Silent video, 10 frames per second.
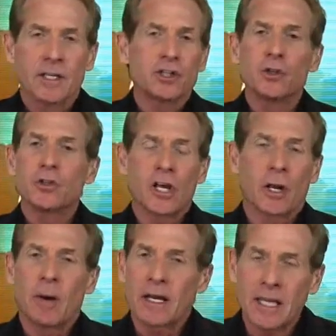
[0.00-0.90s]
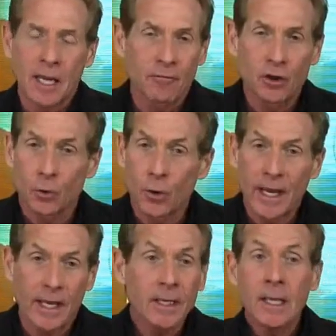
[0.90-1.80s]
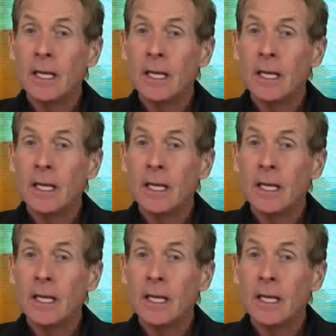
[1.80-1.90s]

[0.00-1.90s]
And as you said about Kevin Durant,